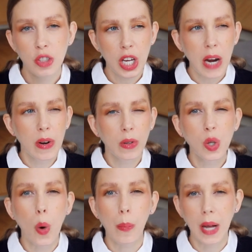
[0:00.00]
cherry on
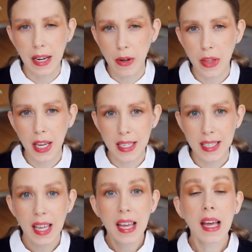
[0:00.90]
top kind of
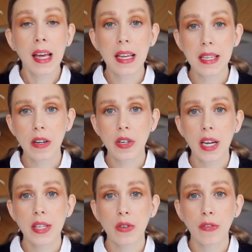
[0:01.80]
things. Instead of
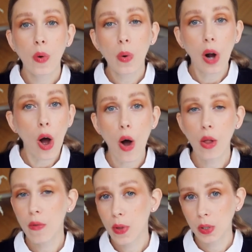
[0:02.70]
trying to afford
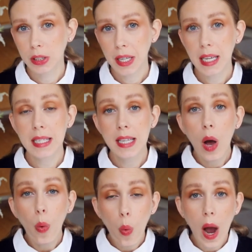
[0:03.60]
all of those things,
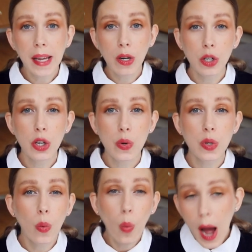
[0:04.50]
why not
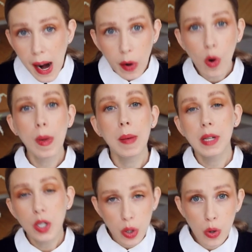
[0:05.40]
choose one or
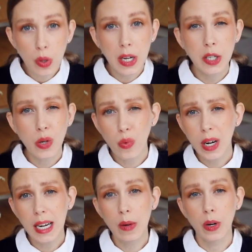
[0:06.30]
maybe two that you
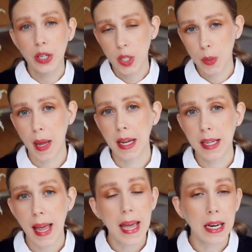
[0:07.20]
really want to
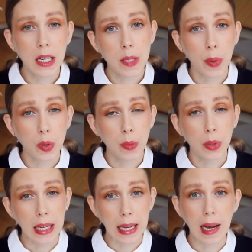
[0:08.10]
spend any
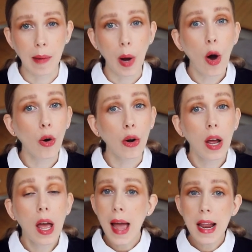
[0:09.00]
disposable income on?
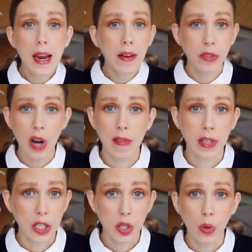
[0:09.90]
I love
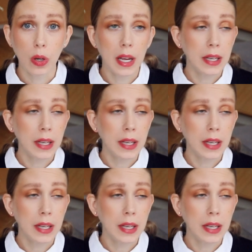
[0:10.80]
traveling, sure,